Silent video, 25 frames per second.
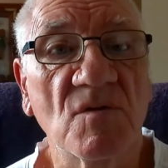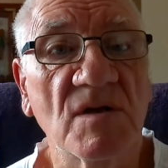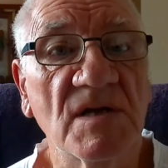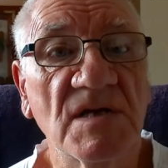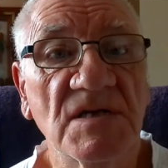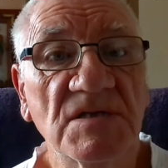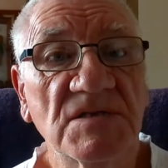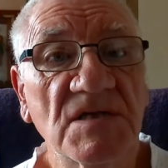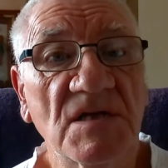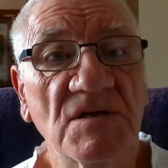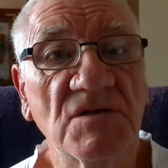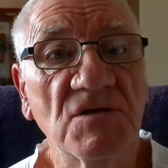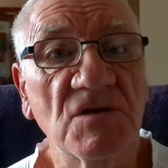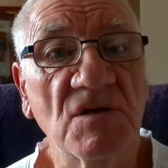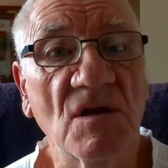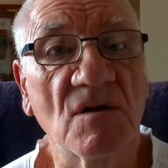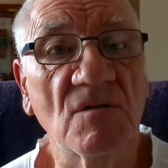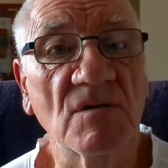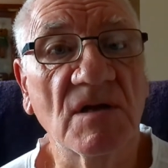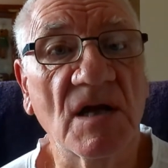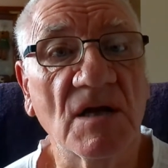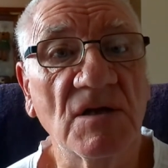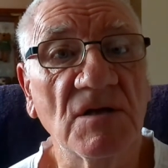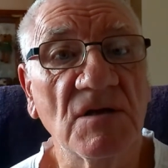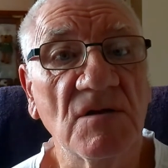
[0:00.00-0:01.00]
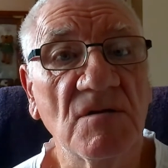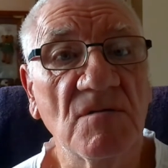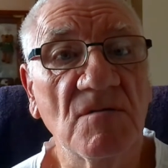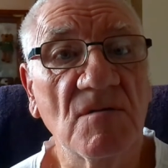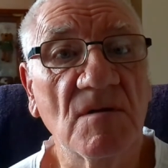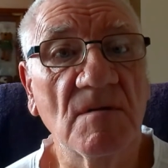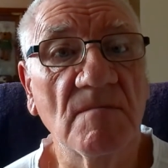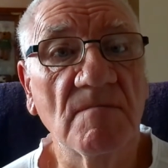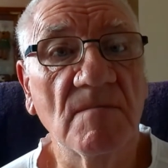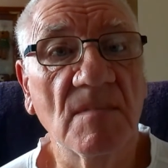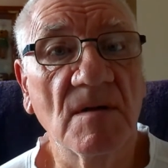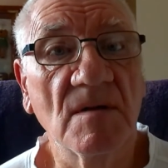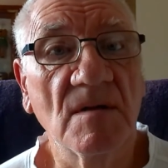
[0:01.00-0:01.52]
He said, you know, can
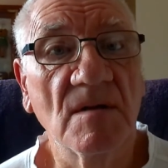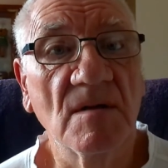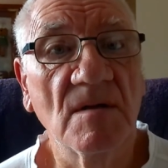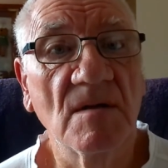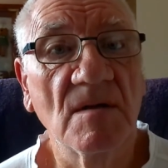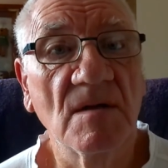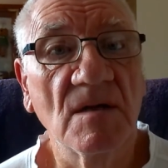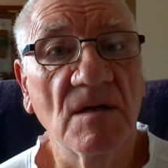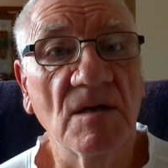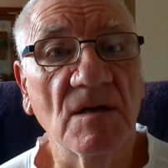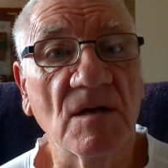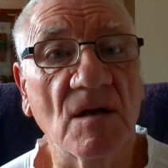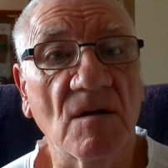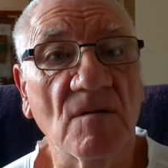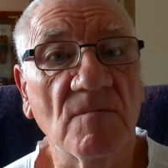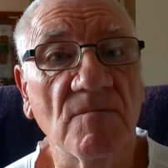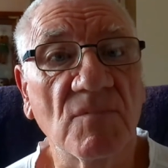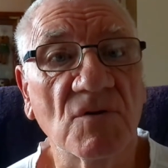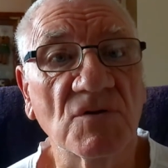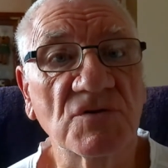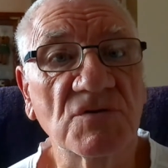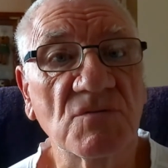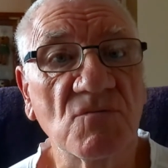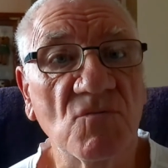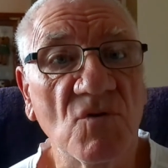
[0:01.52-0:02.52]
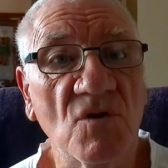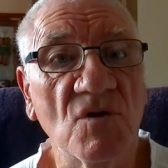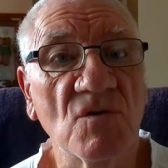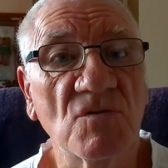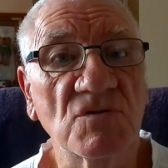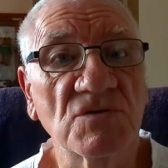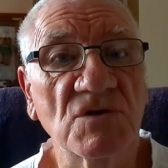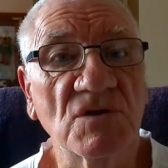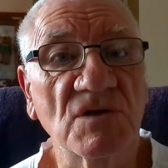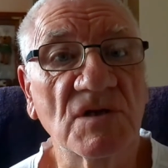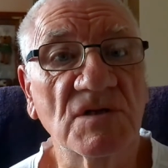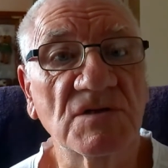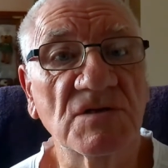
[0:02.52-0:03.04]
you you know, put some wheels
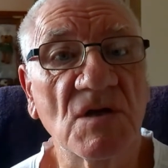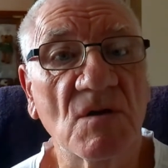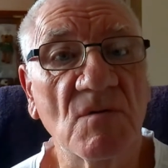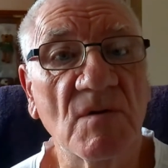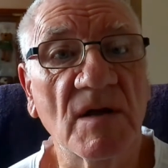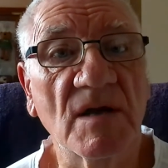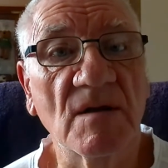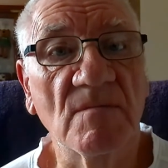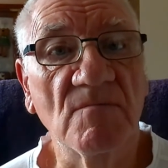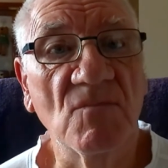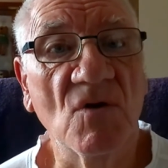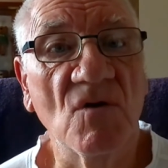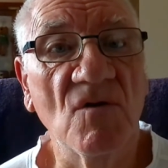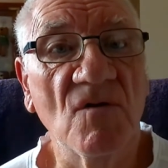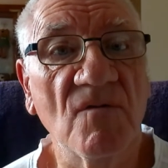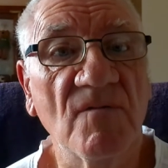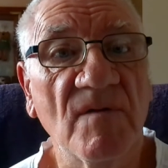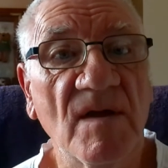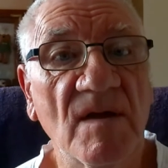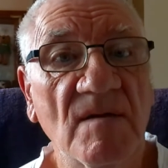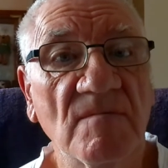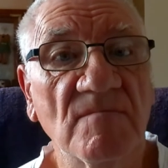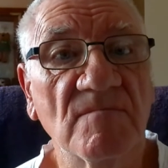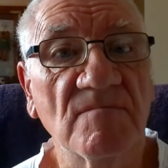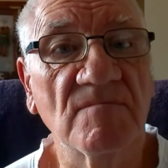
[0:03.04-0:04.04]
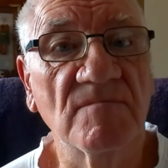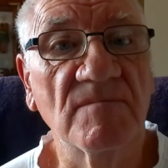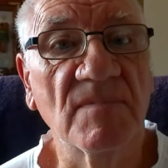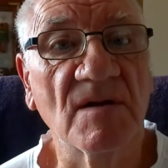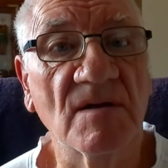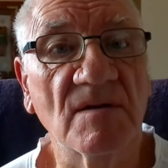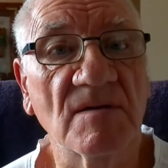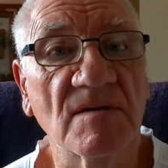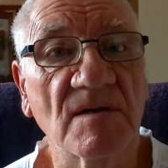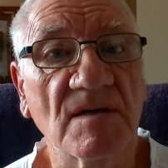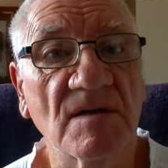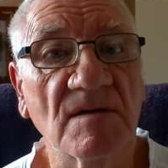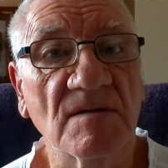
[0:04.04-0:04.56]
on it so we can move it, and
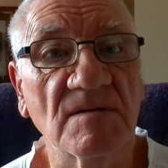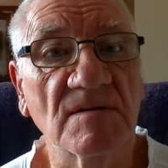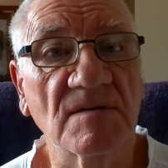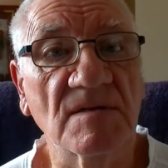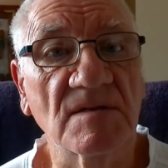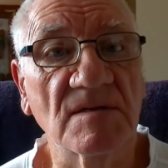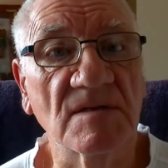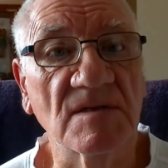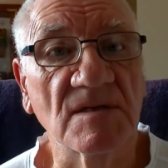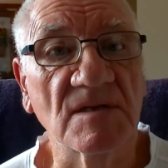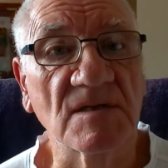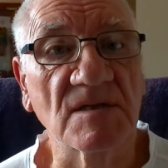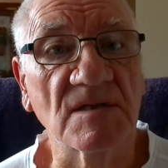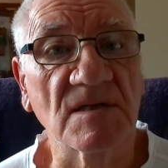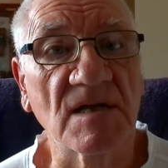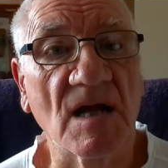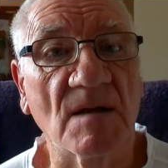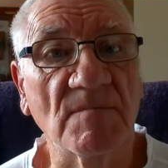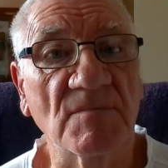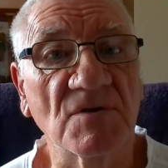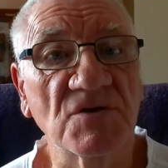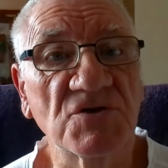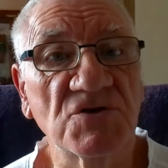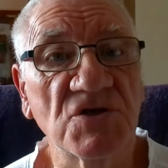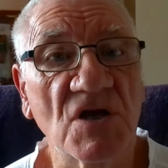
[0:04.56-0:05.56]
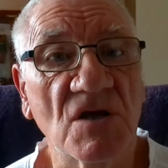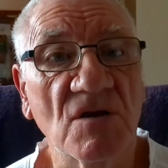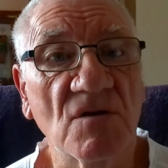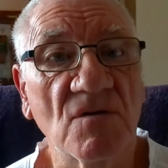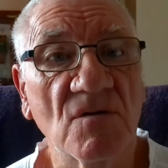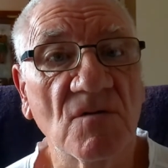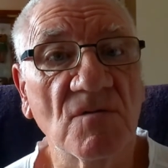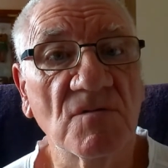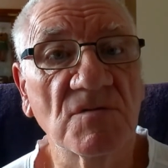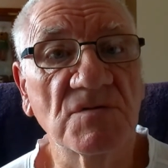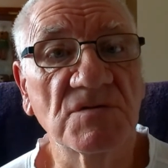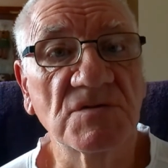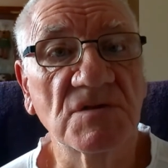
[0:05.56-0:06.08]
a couple of
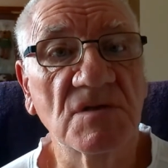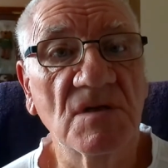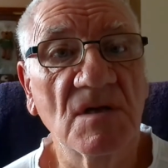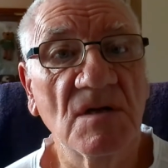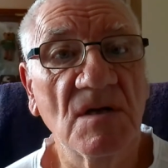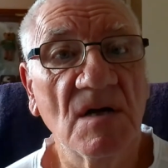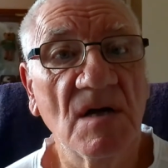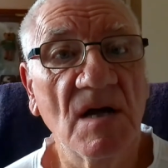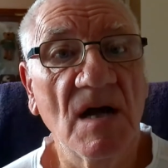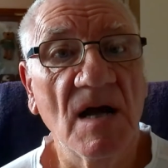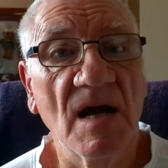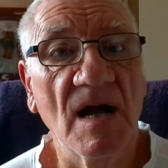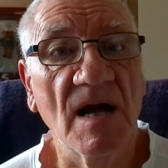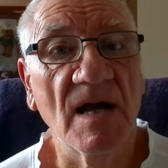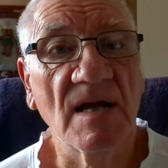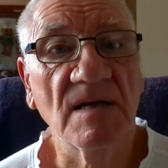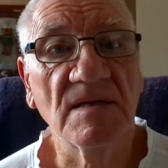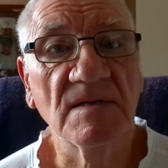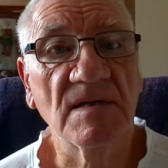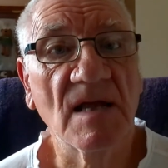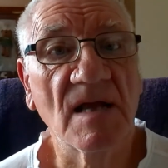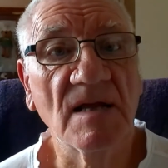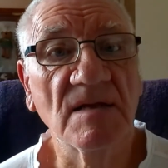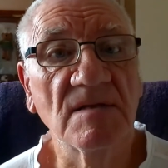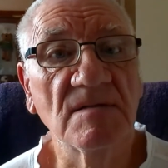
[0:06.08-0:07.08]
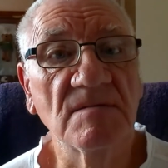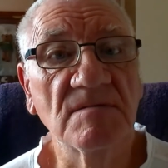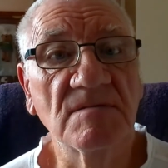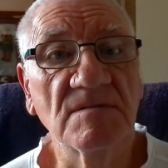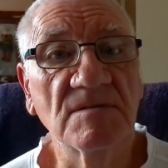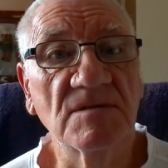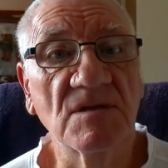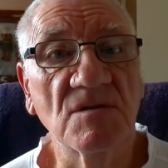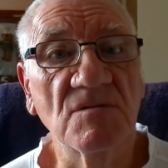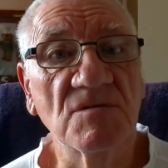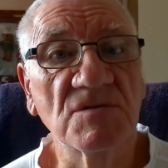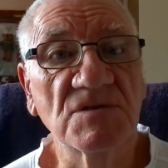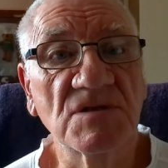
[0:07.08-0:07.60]
shelves, and
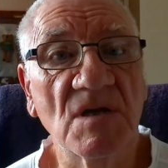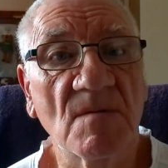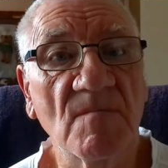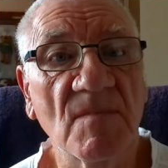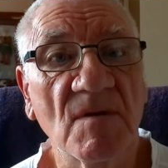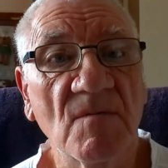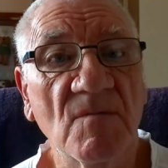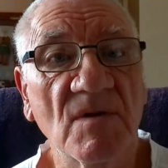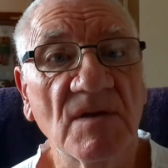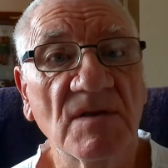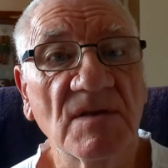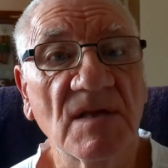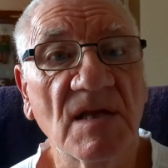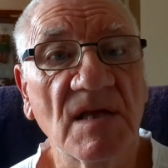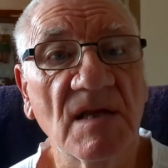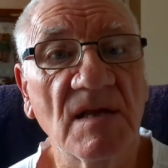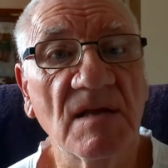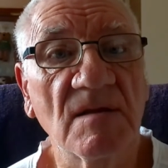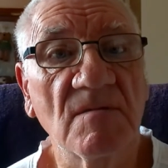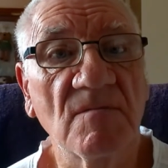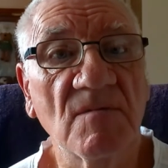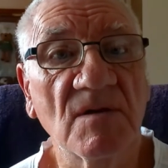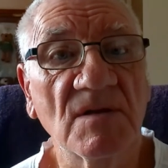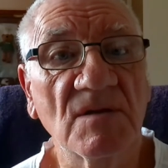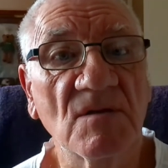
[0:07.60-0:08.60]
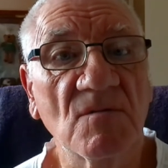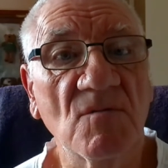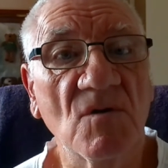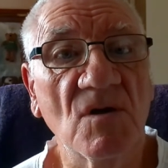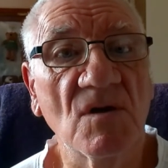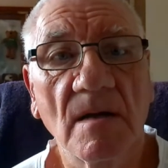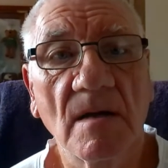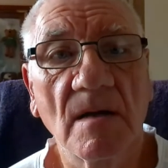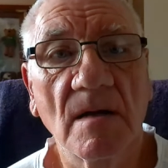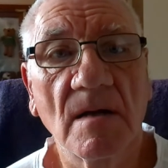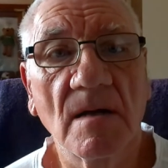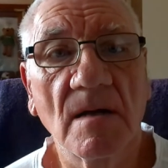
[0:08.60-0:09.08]
do something with the work.